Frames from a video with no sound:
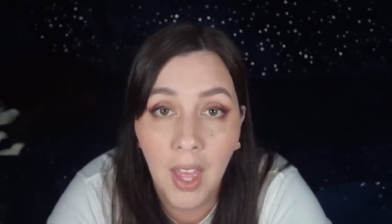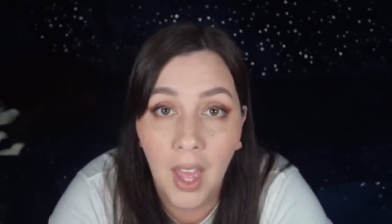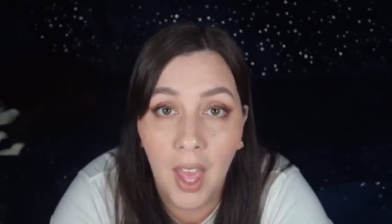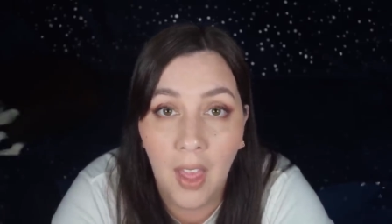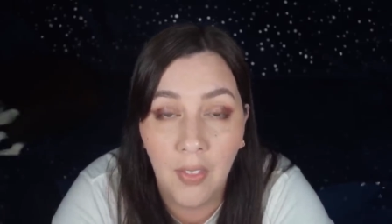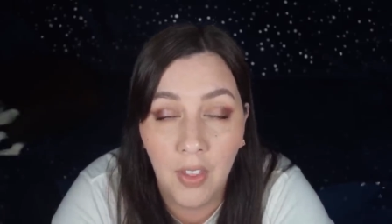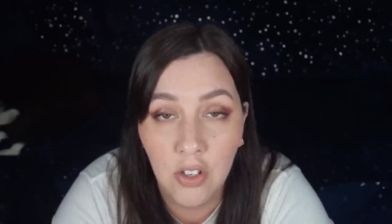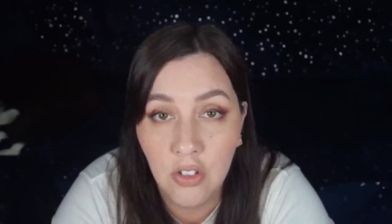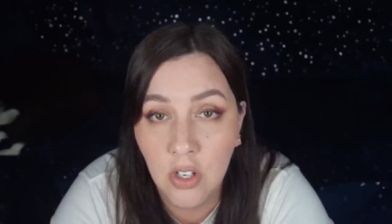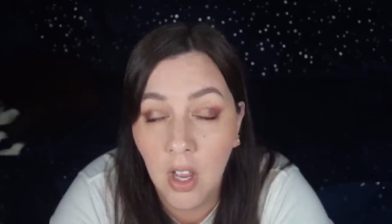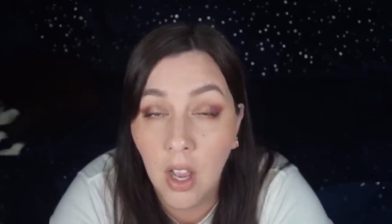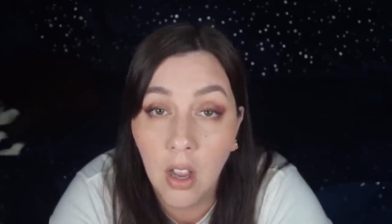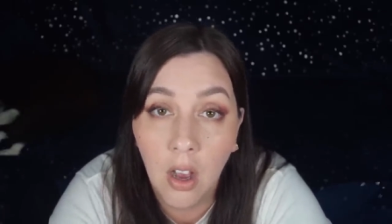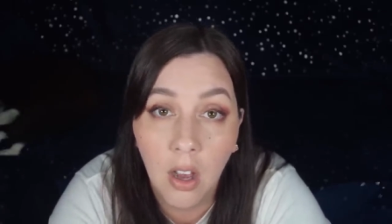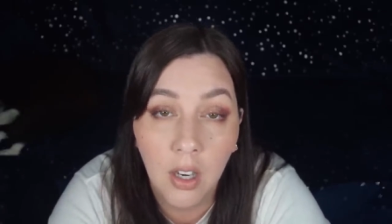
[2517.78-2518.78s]
And then she
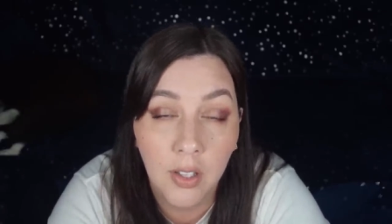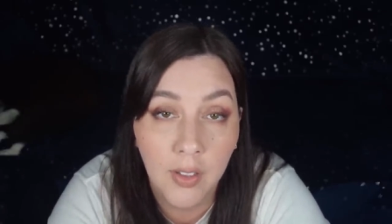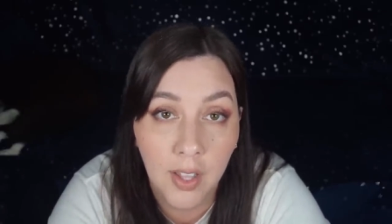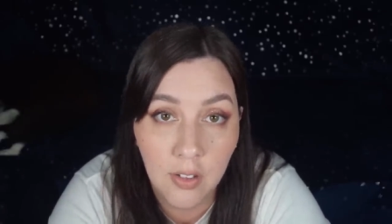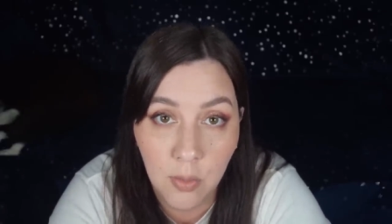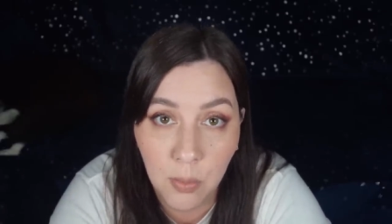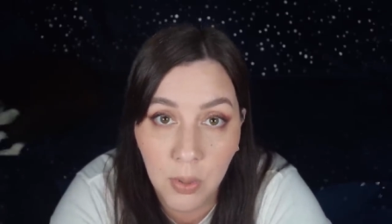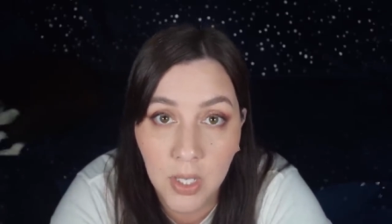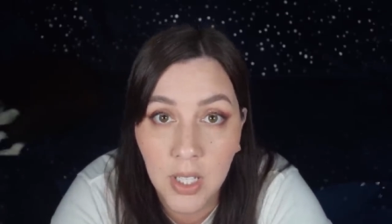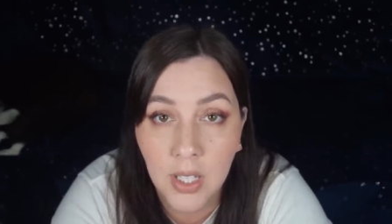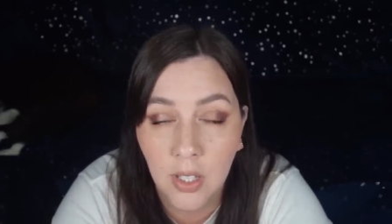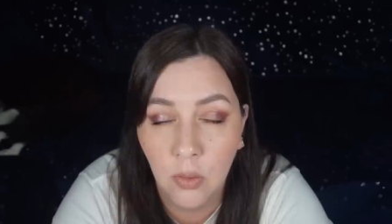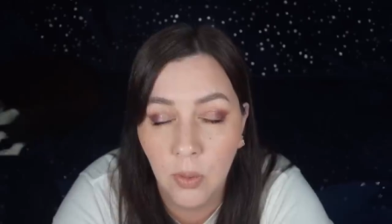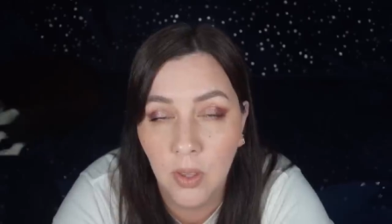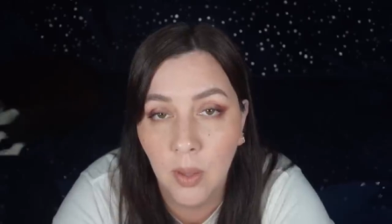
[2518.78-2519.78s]
got caught on that debris, and
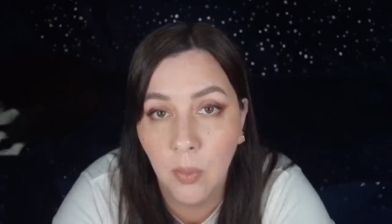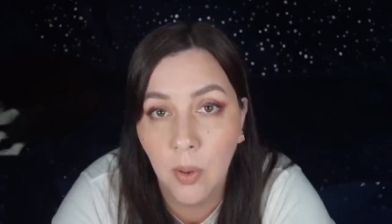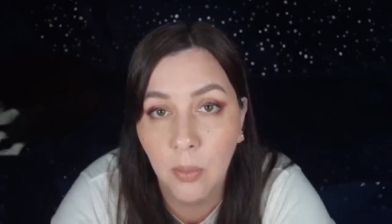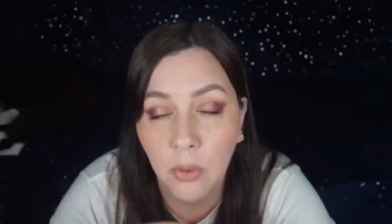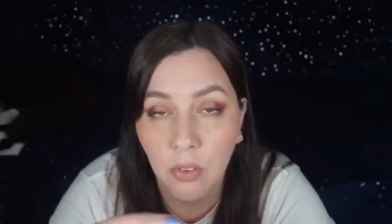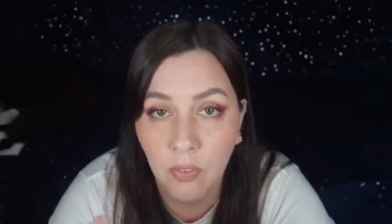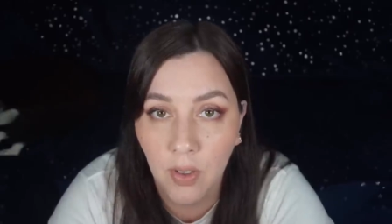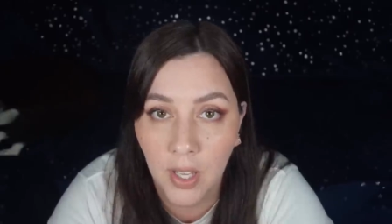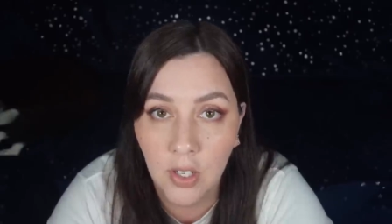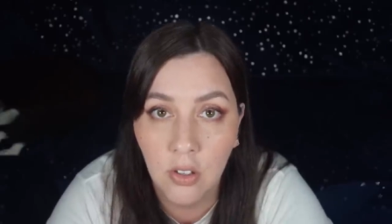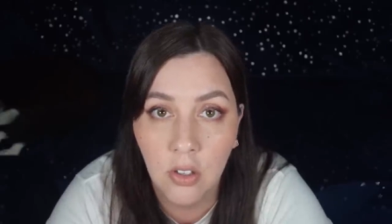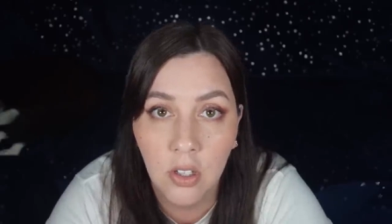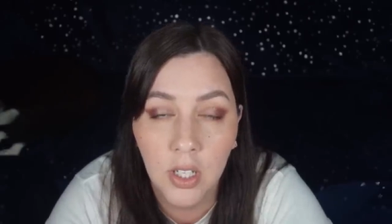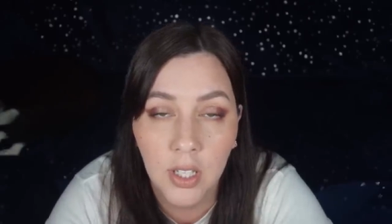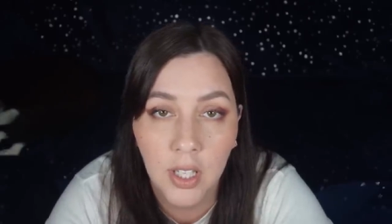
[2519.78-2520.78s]
that's why they were able to find
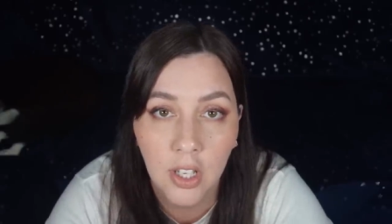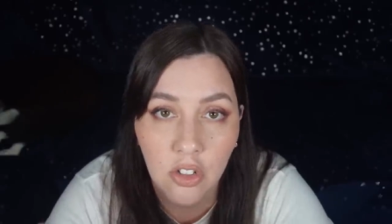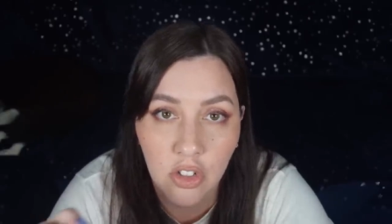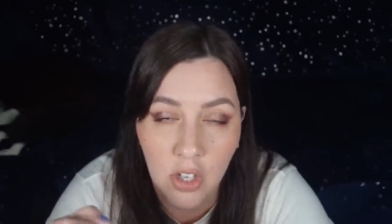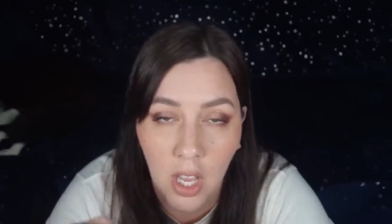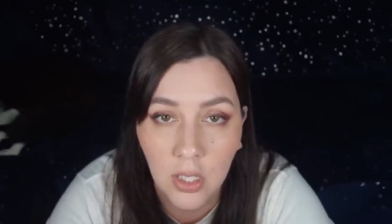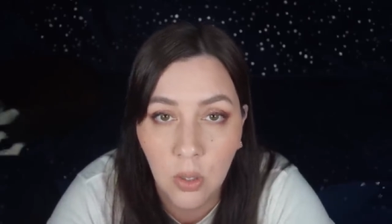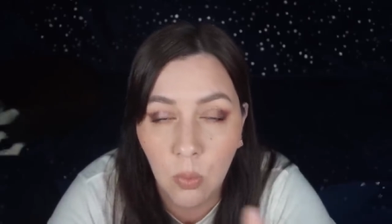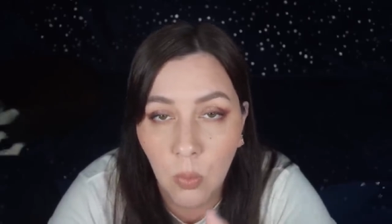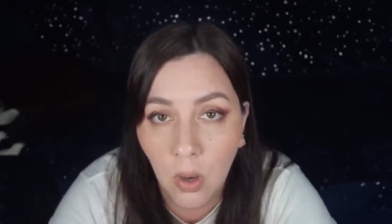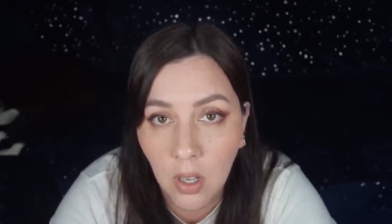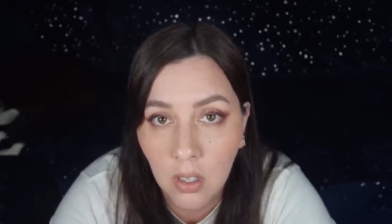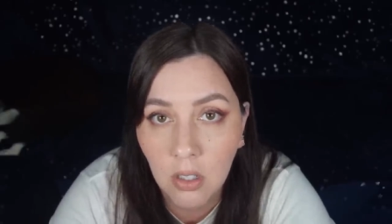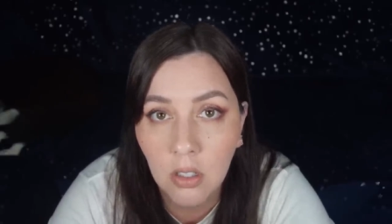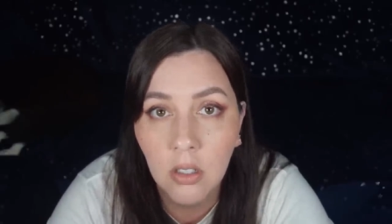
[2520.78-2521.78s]
her in that shallow
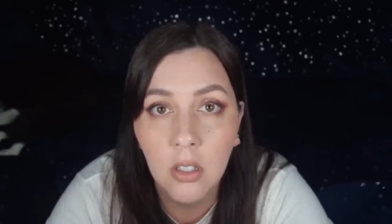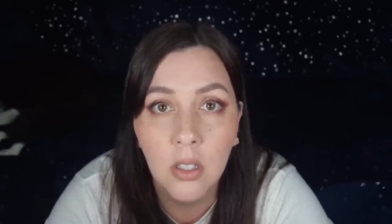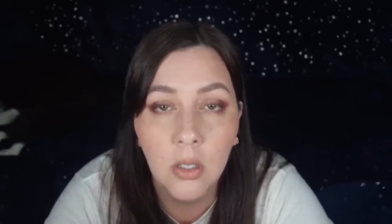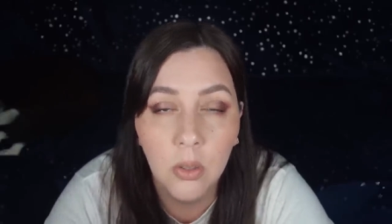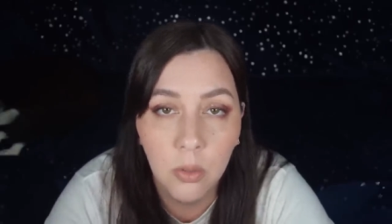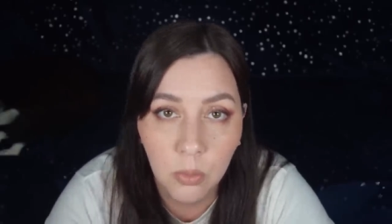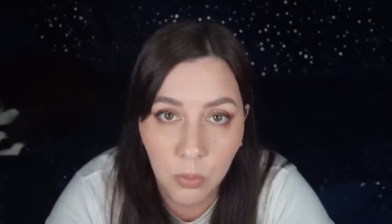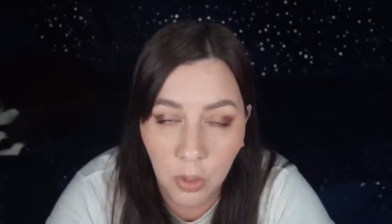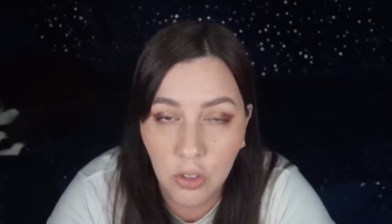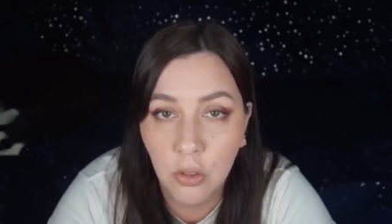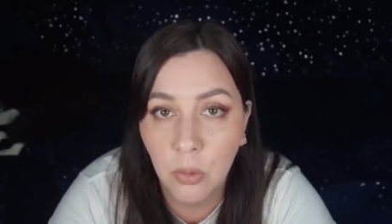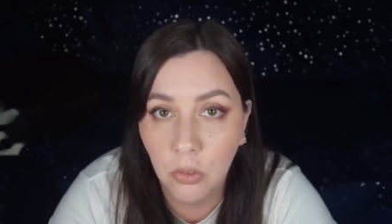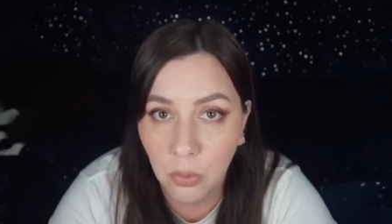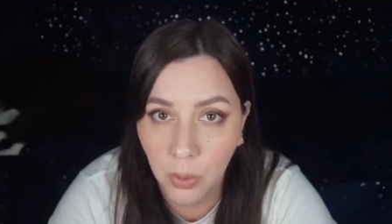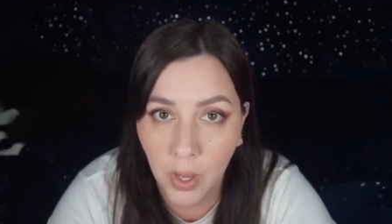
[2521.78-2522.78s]
water where she
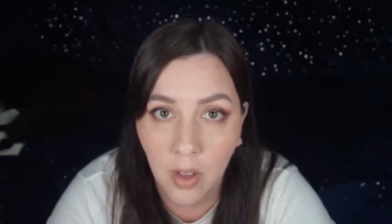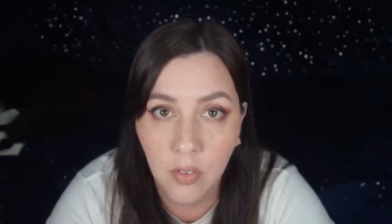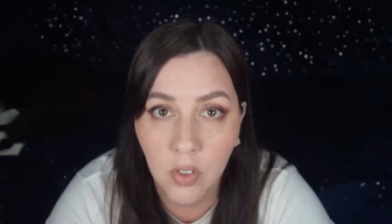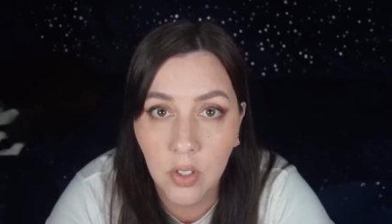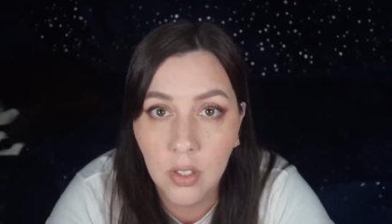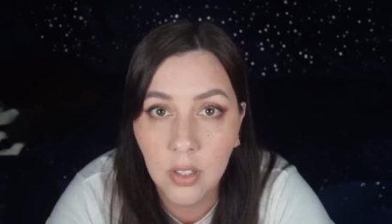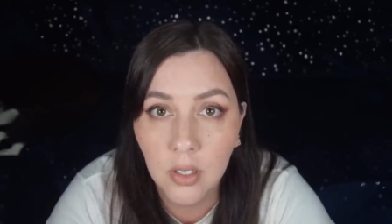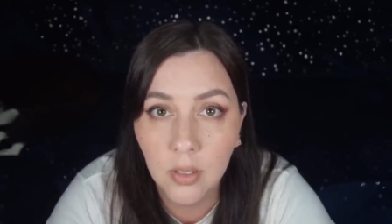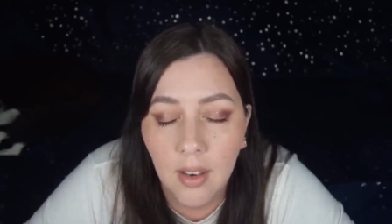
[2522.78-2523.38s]
was recovered.